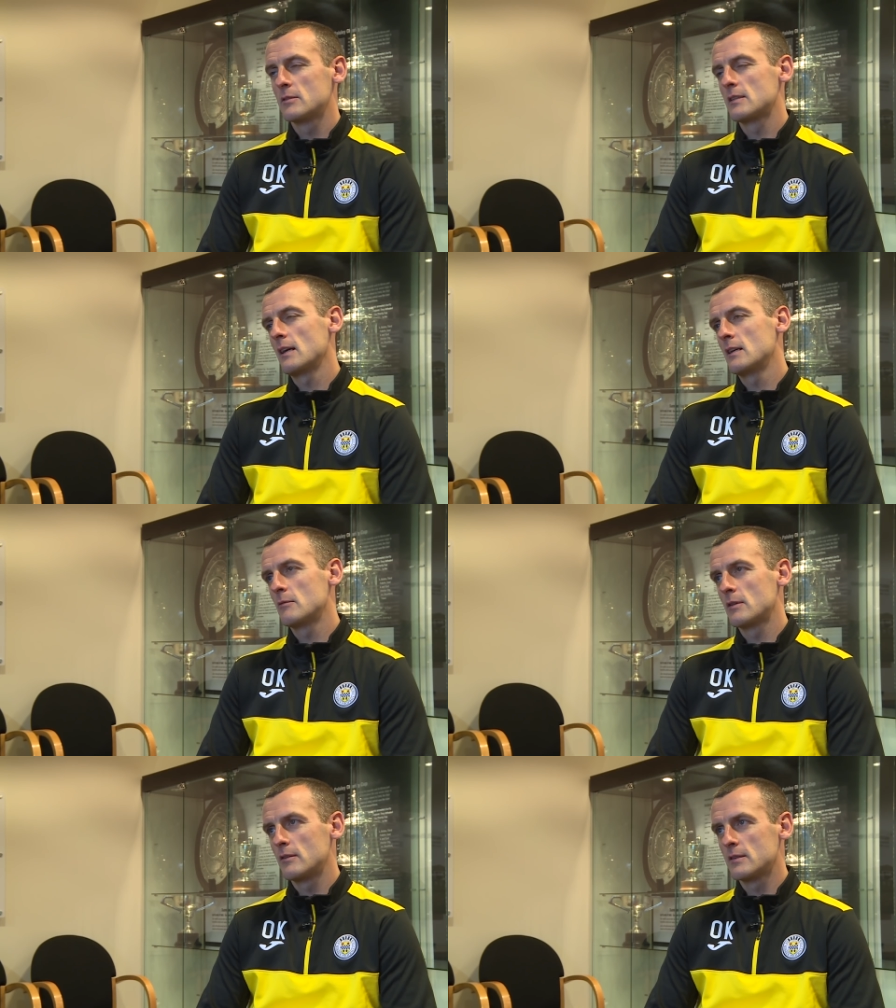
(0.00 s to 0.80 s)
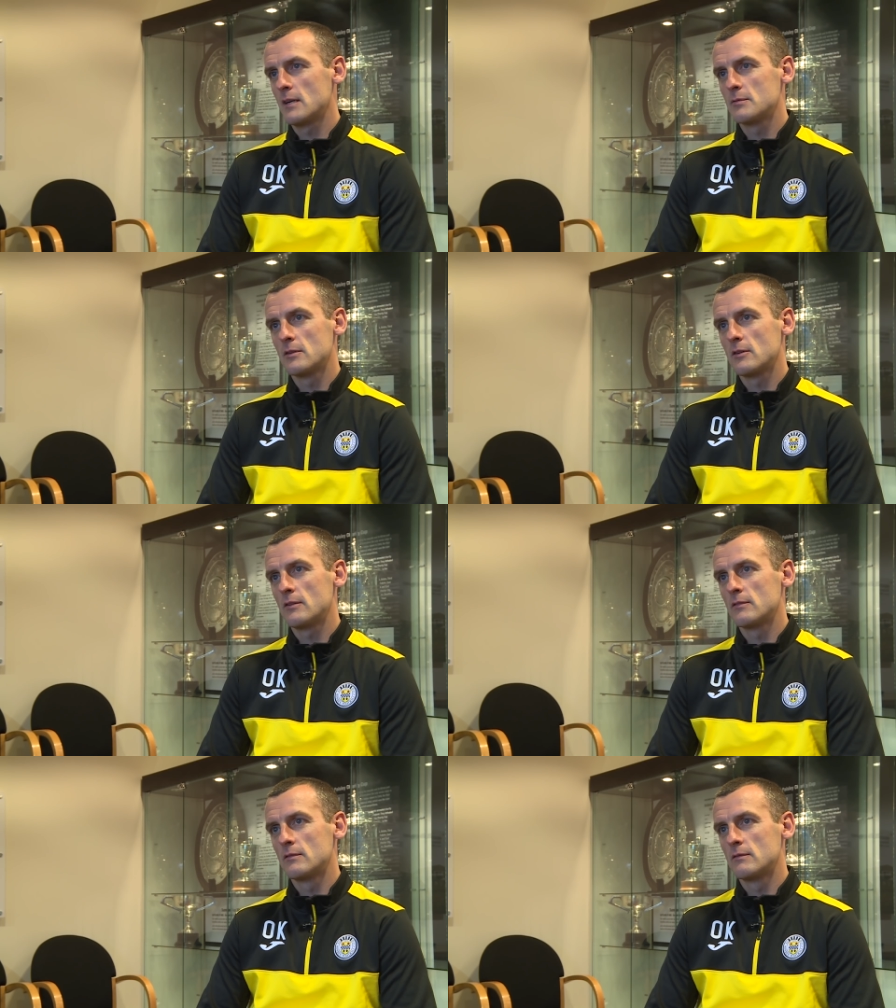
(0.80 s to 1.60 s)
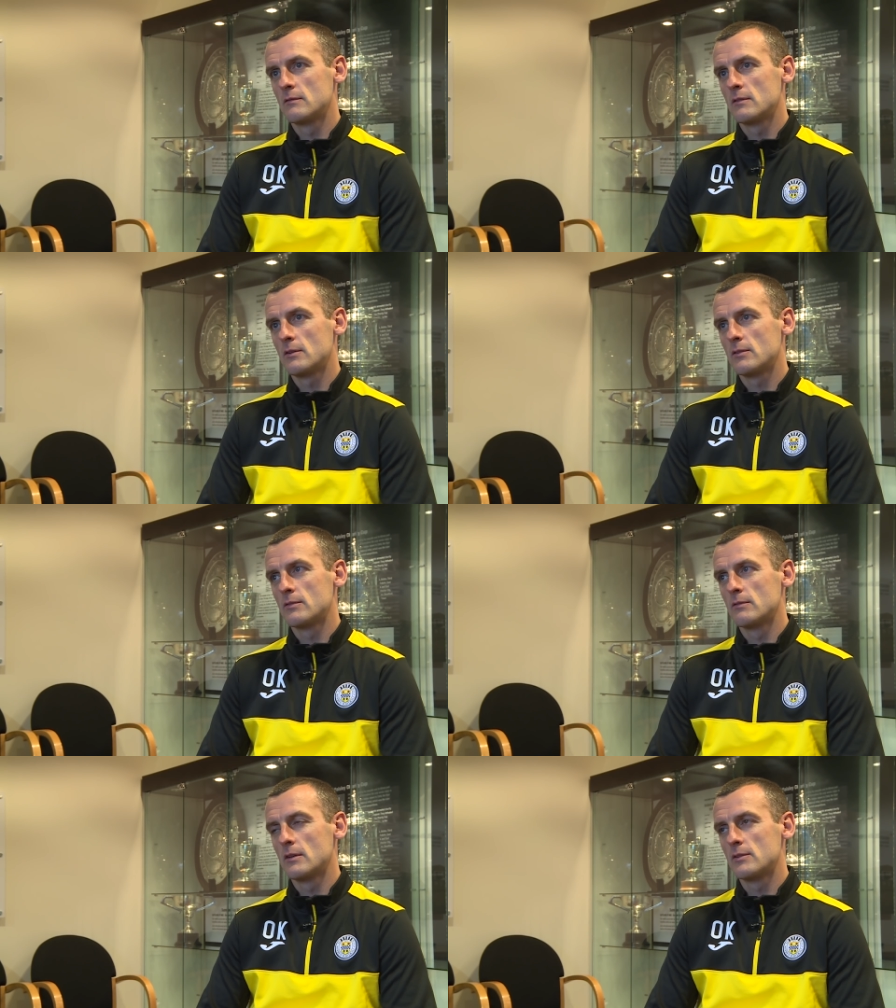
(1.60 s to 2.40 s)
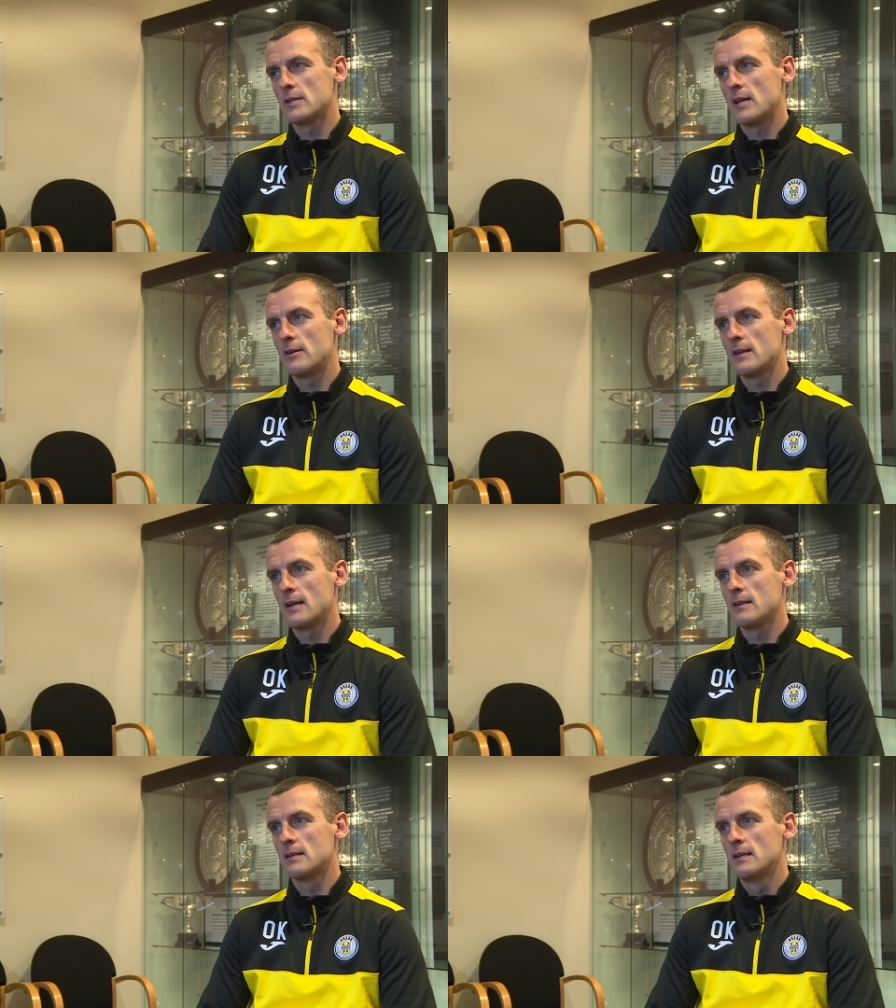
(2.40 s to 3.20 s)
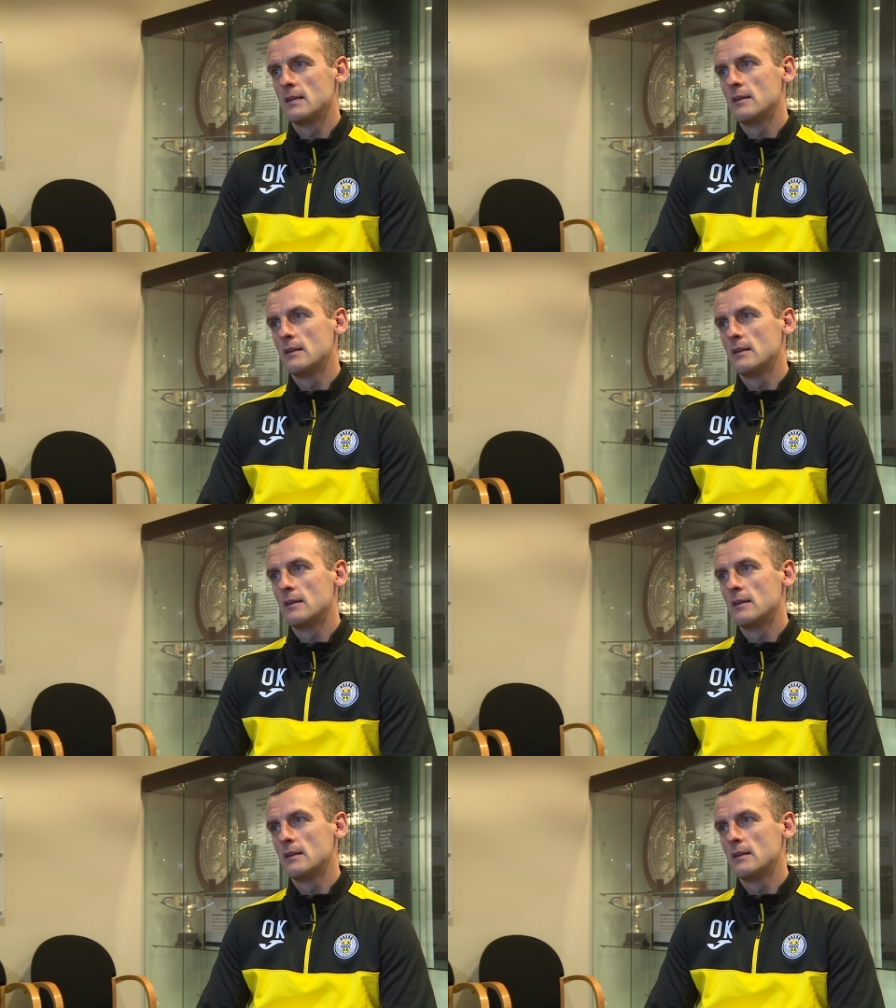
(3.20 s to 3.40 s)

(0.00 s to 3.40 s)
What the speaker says: I was delighted with the reception I got on Saturday night